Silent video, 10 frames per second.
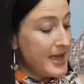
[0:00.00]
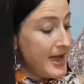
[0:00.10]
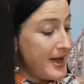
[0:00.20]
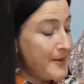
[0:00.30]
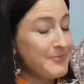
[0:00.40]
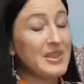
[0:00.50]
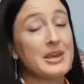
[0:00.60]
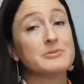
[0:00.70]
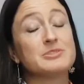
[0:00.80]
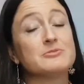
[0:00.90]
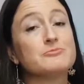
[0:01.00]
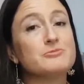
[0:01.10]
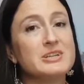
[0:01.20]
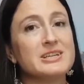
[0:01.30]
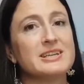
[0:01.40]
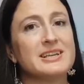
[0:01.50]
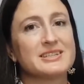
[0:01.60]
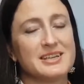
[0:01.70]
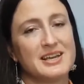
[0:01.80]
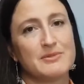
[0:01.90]
and it was a really
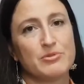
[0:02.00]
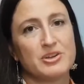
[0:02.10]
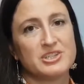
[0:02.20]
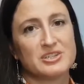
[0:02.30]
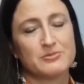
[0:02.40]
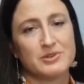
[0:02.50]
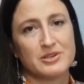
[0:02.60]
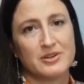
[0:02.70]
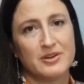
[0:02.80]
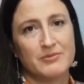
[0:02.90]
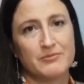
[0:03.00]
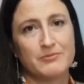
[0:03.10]
exciting project to work on.